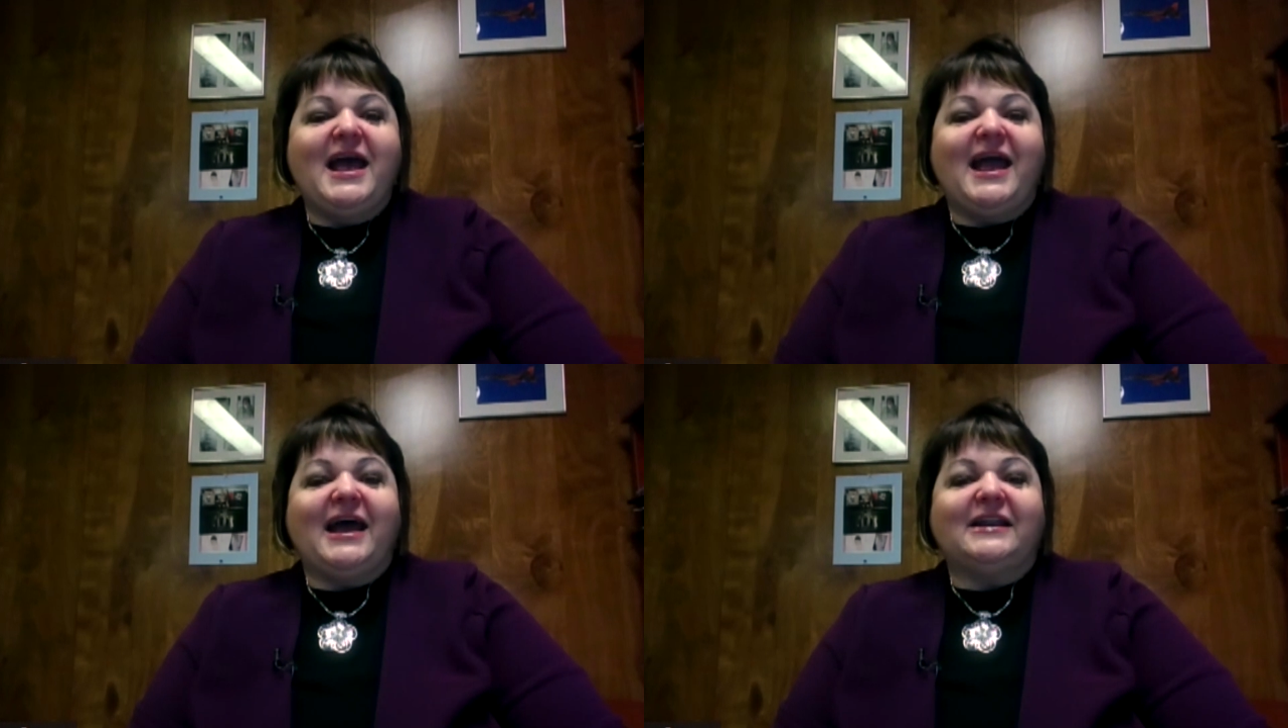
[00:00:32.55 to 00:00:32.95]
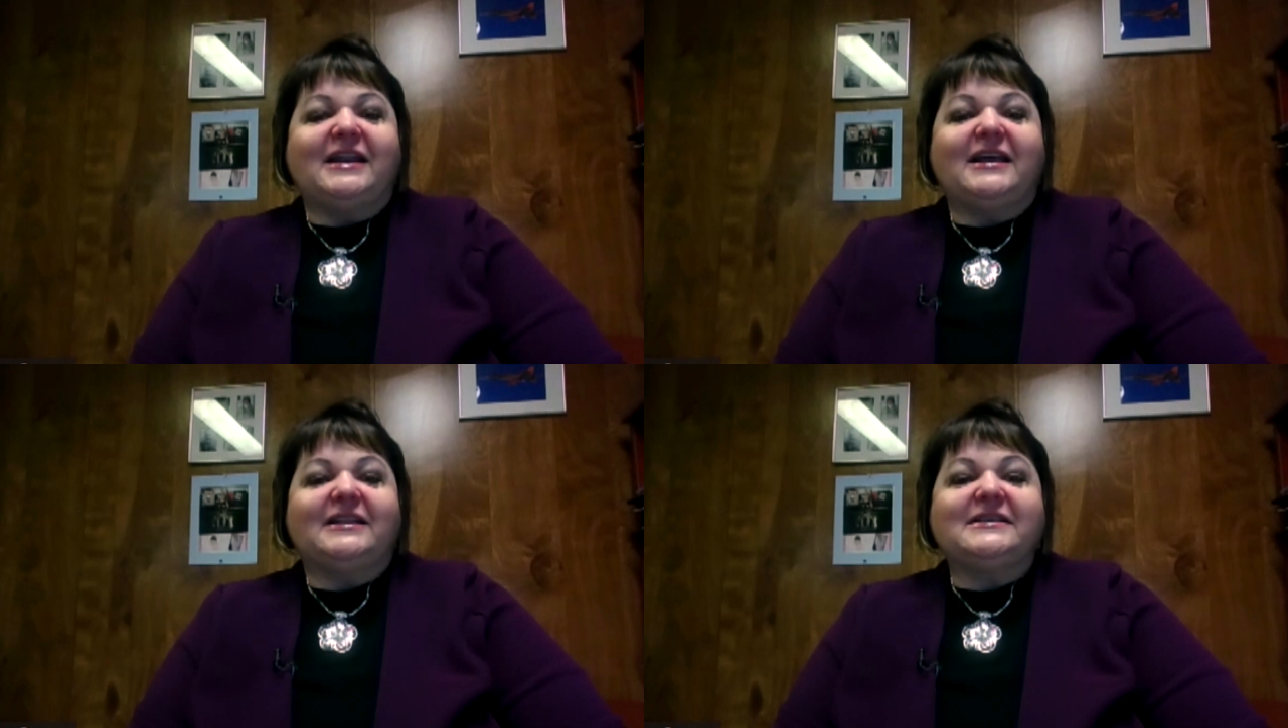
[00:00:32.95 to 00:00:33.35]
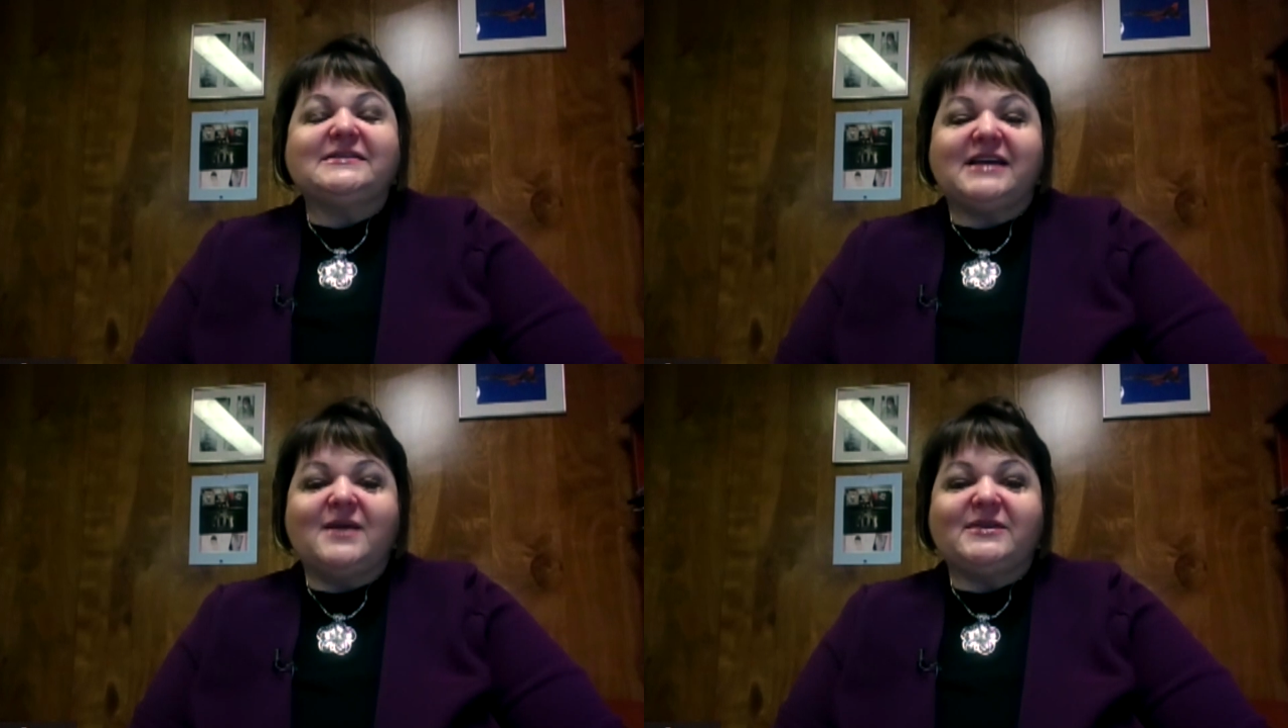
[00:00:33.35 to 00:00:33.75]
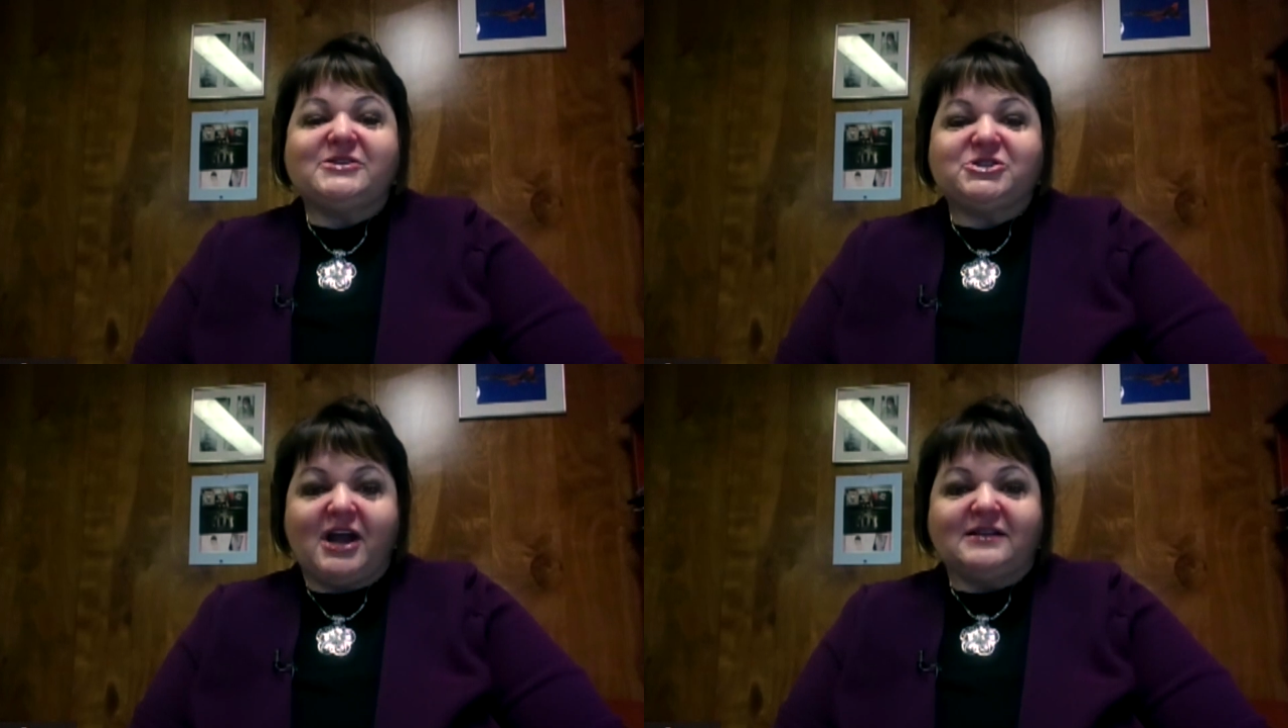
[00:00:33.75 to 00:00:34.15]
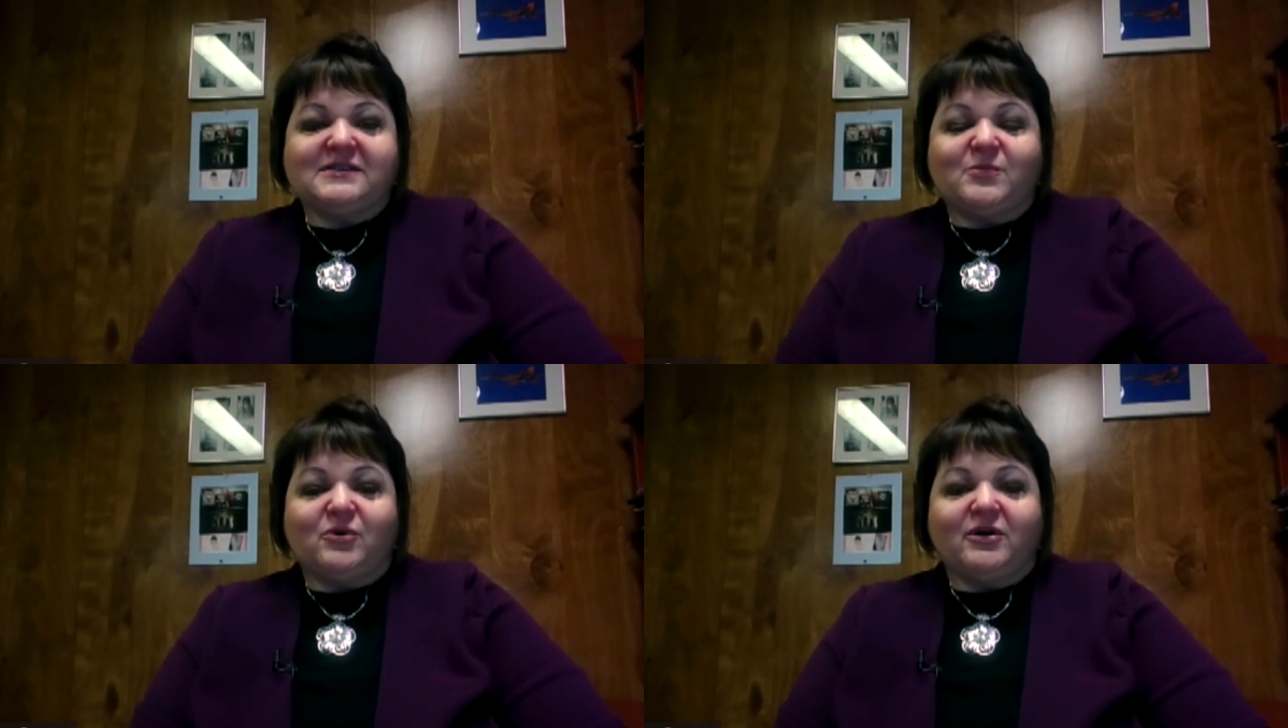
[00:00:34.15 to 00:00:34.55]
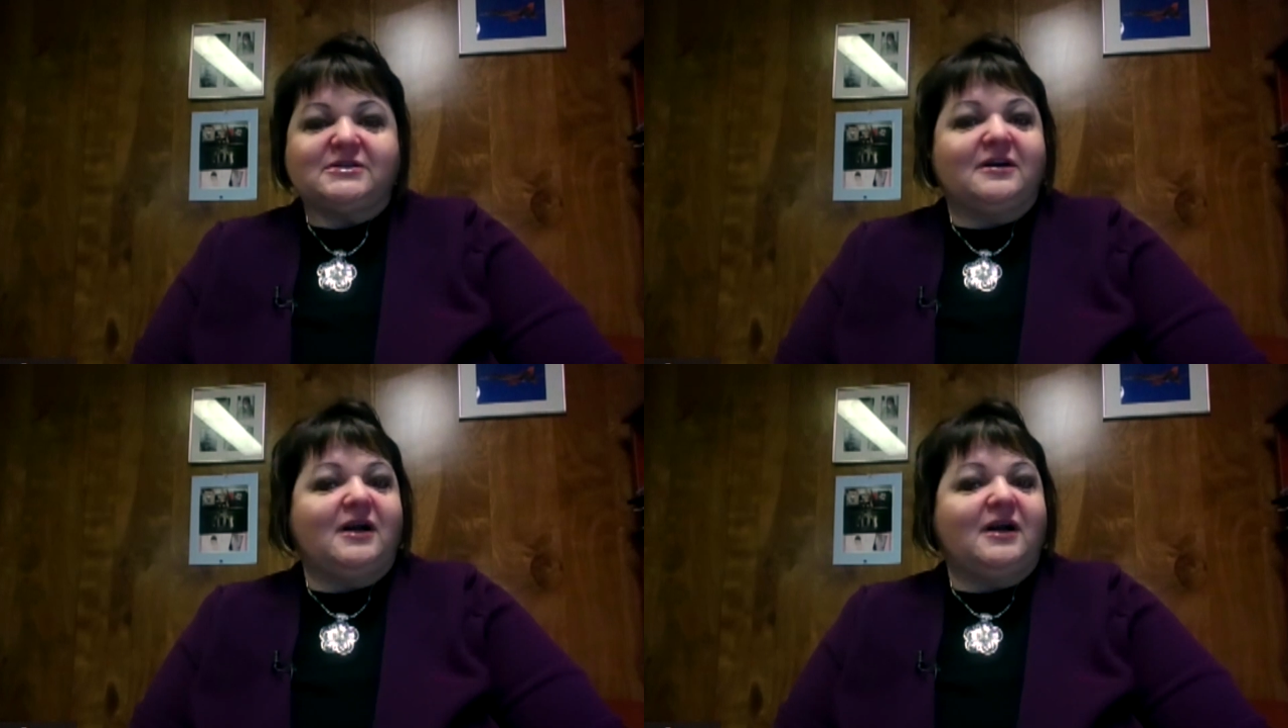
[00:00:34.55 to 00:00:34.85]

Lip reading: And this time it's child support.